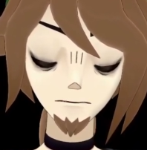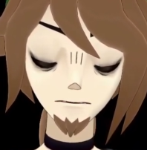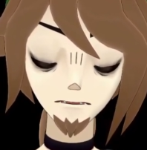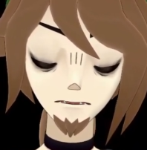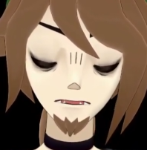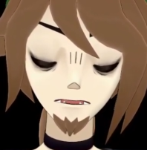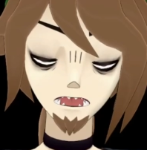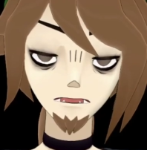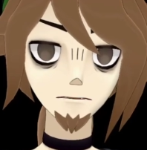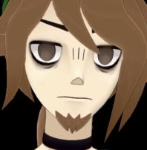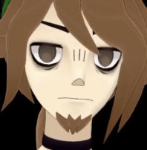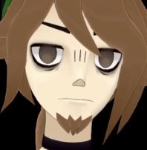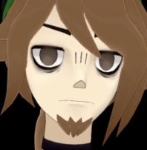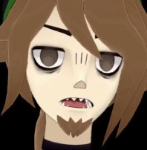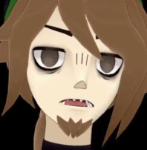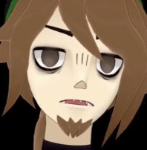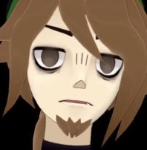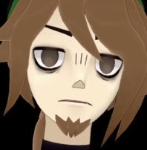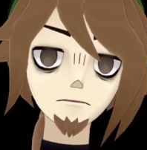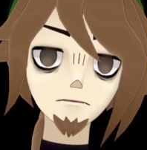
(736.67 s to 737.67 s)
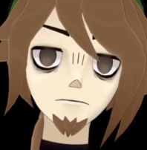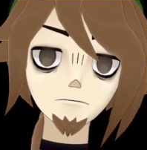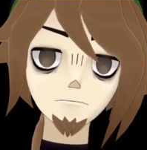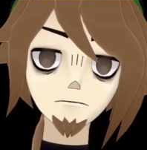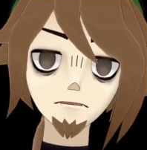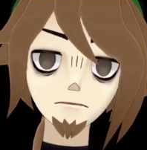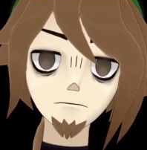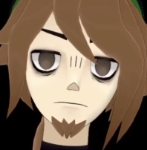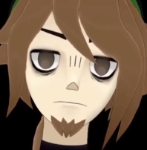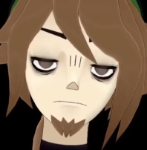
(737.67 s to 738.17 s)
I am not giving up
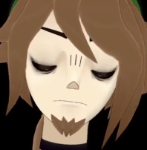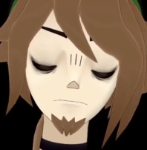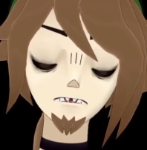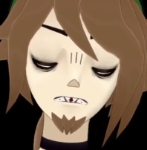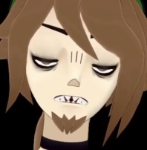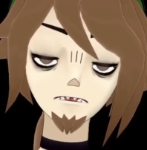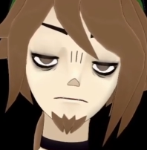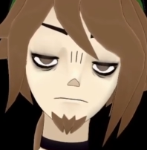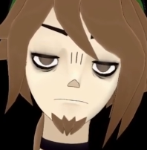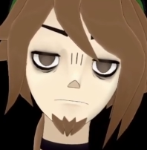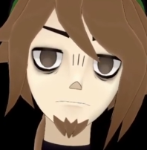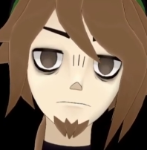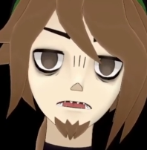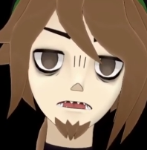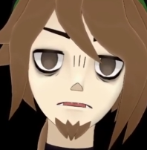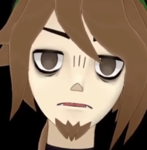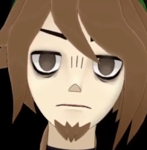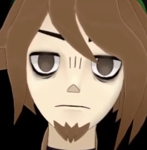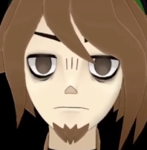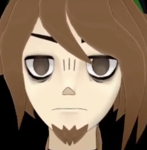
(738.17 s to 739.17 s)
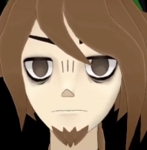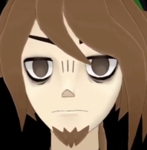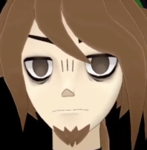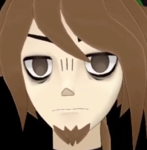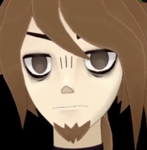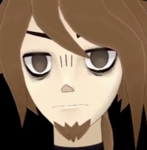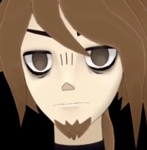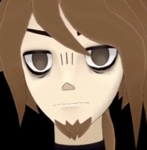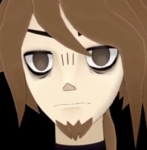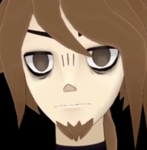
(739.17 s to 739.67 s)
on Deceit, and I am not giving
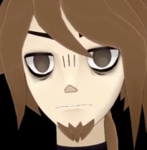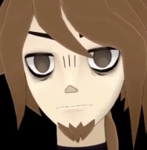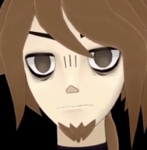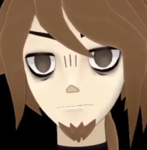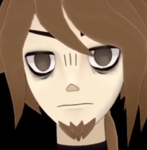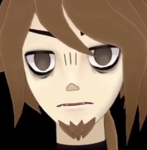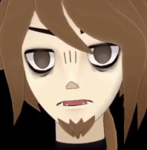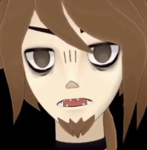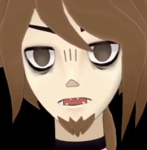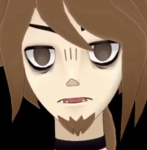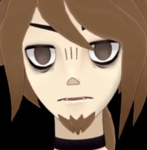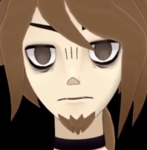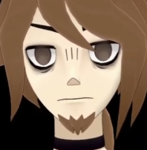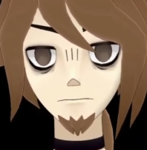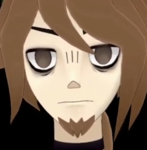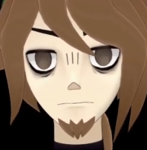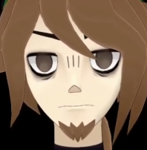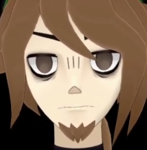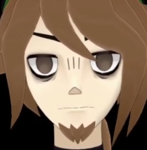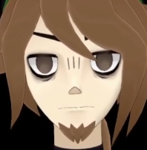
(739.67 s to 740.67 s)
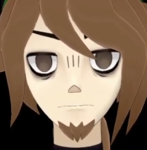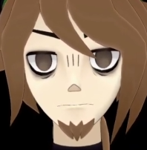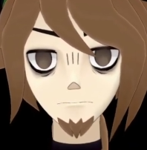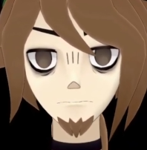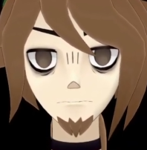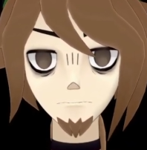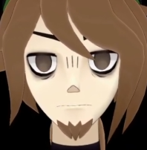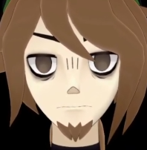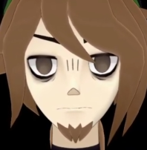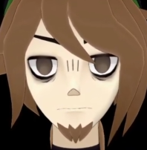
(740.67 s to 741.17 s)
up on Forgotten World.
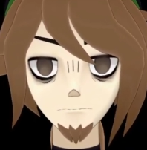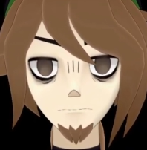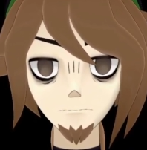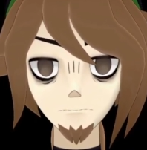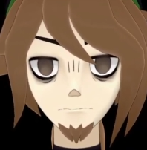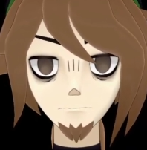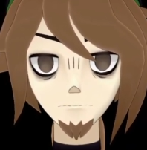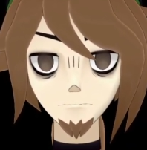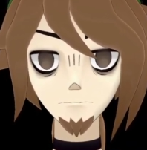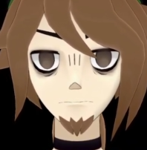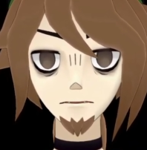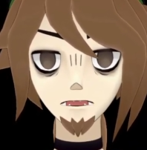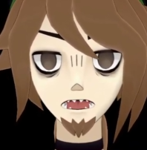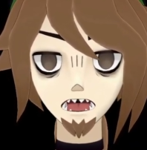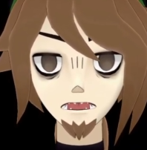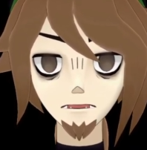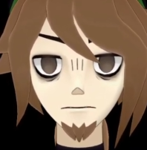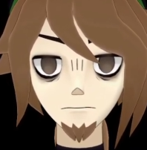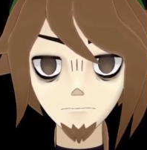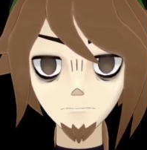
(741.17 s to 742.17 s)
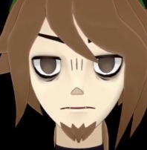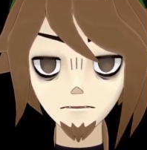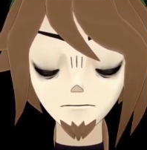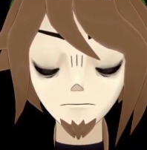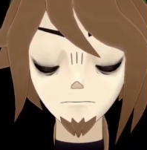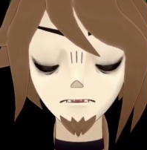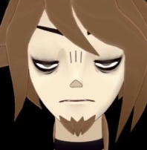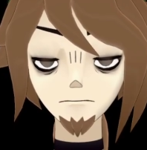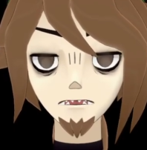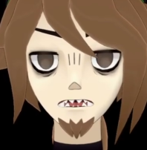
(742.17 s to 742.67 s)
I need to
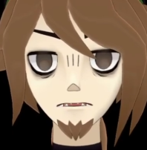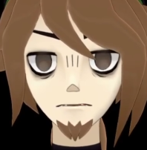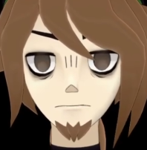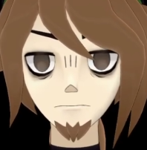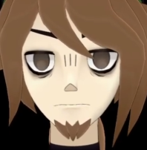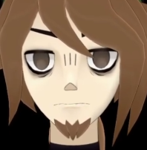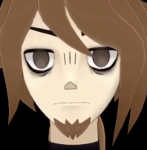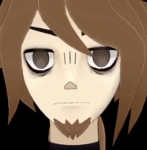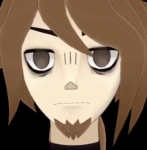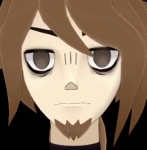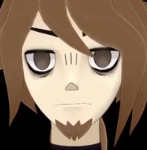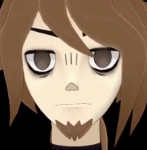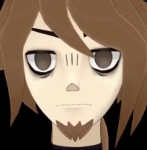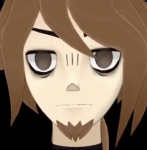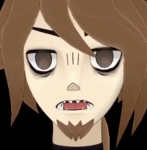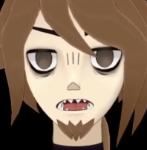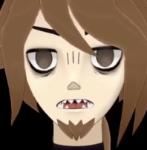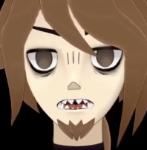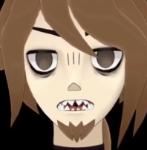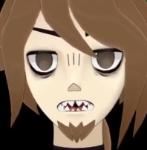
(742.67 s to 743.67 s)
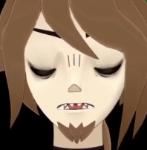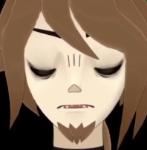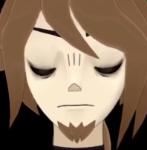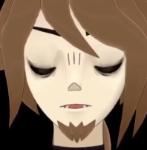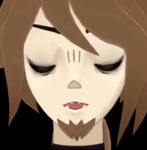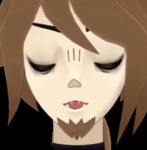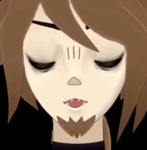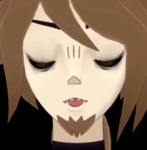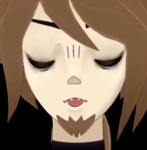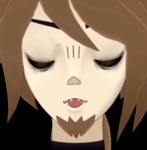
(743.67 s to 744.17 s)
stop trying
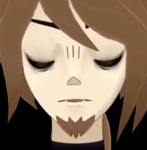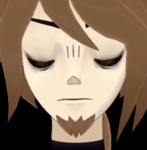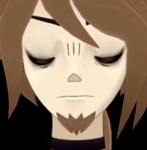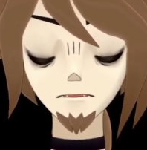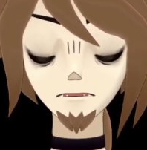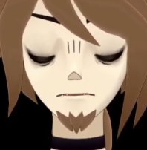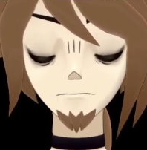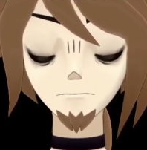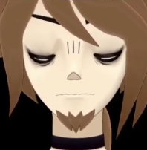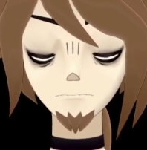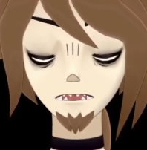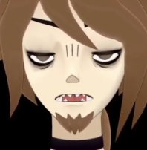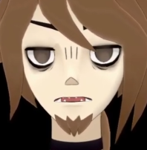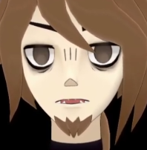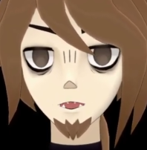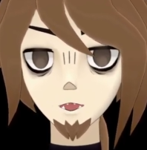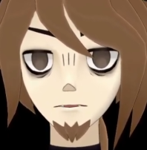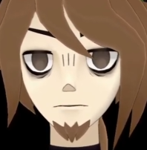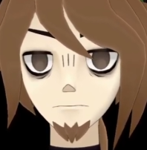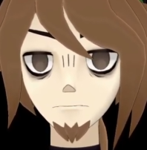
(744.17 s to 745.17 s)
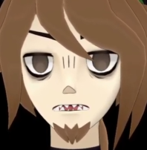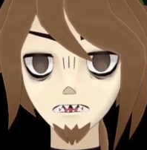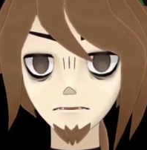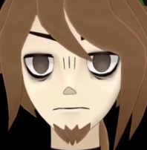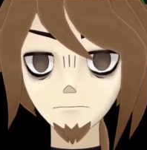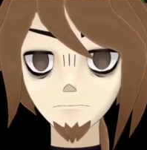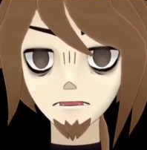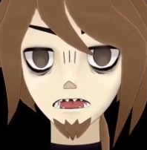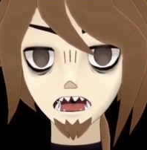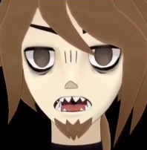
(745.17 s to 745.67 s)
to nail into
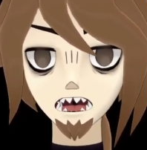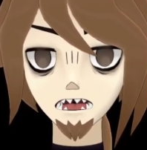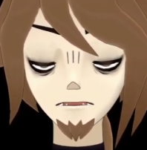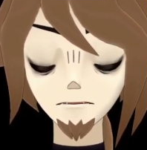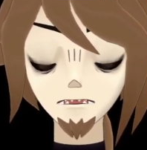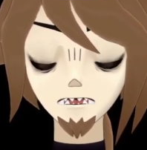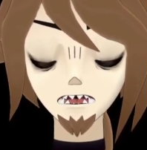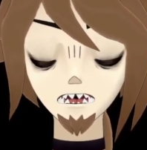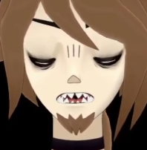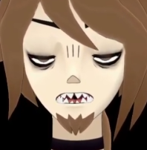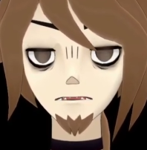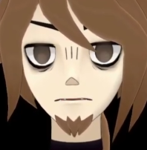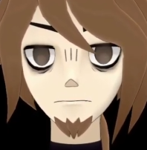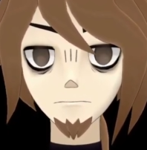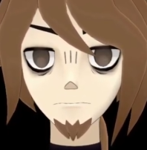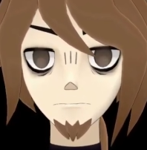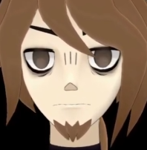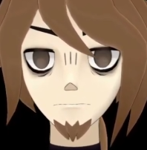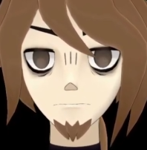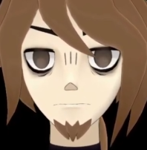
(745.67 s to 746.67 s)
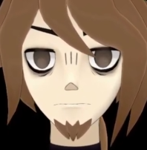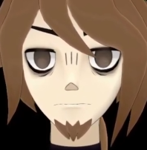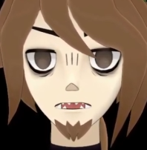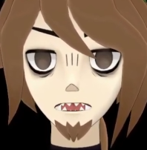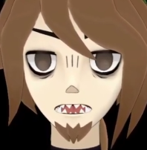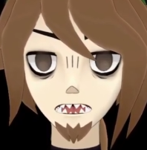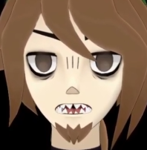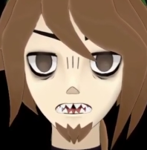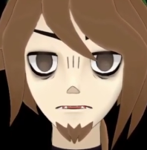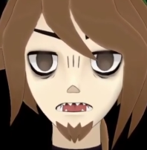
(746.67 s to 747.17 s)
my head
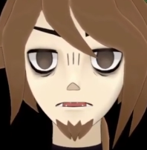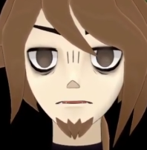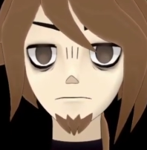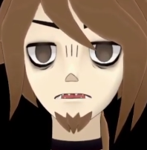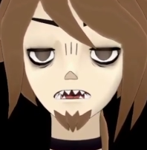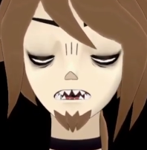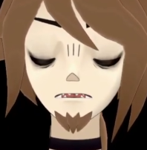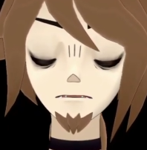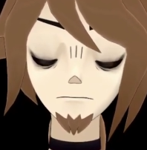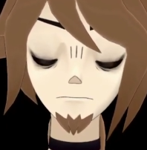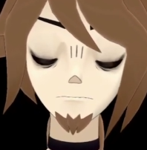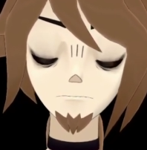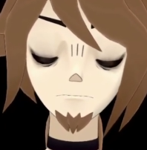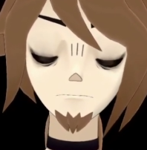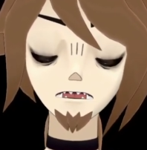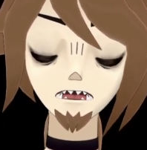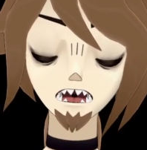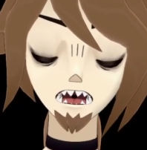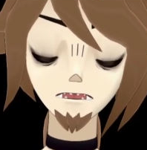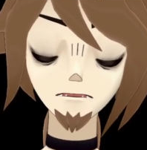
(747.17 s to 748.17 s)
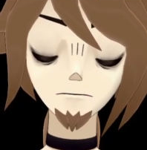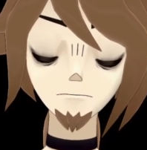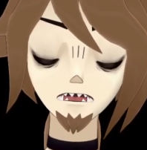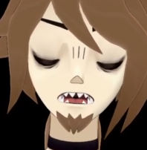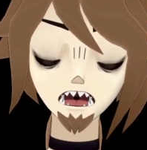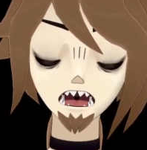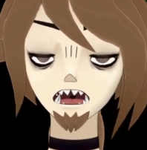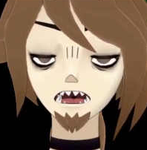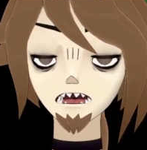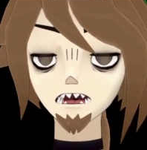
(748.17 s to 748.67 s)
that I need to get things done, I
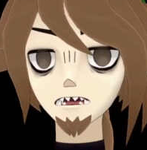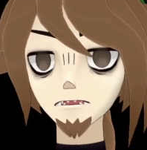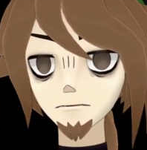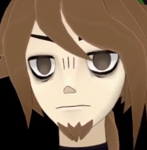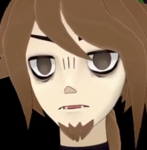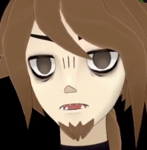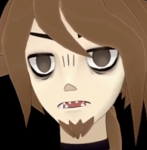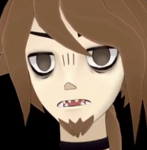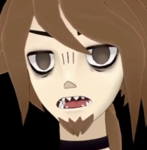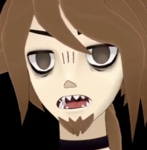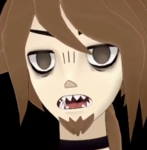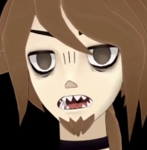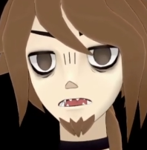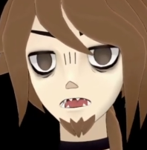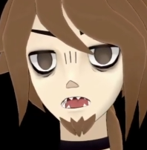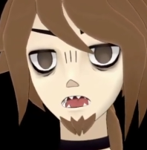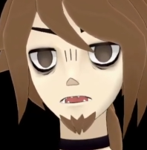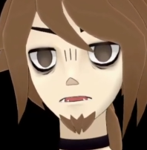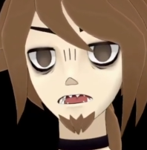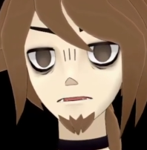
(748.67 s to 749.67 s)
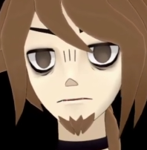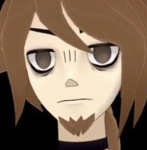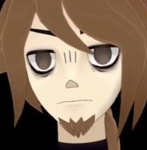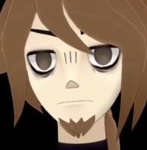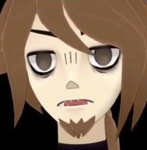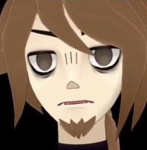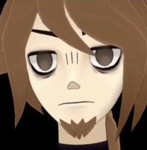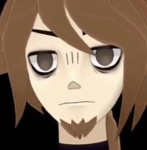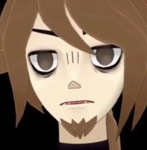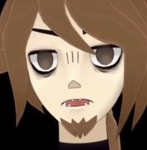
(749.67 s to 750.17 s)
need to upload them,
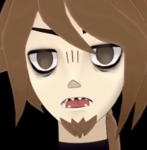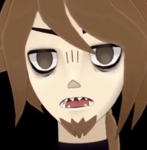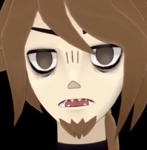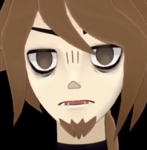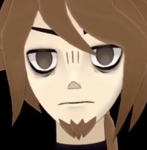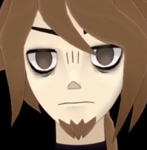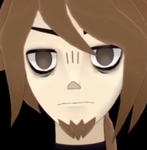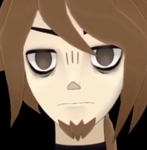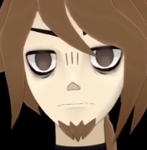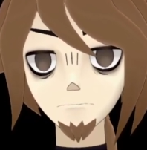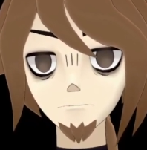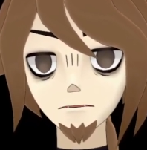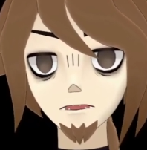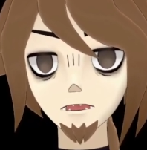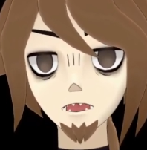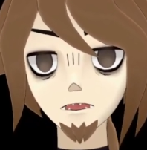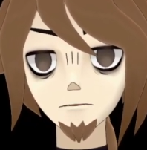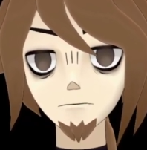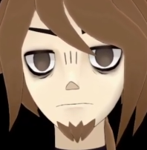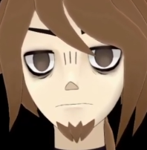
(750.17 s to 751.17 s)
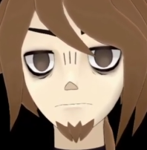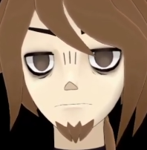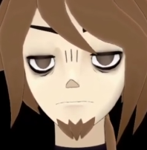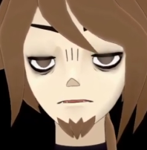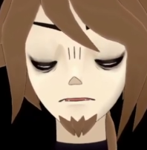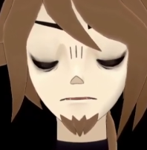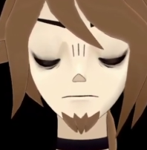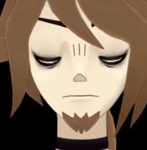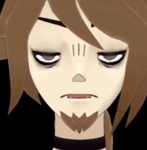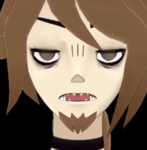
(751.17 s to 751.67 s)
otherwise people will stop
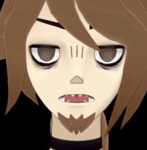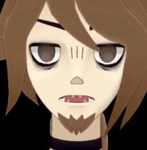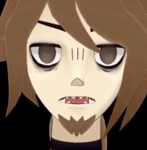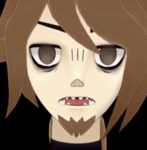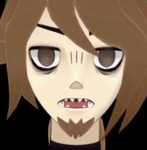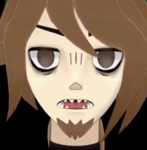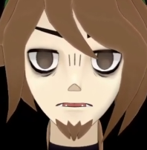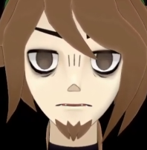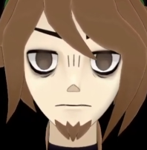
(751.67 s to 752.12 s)
caring.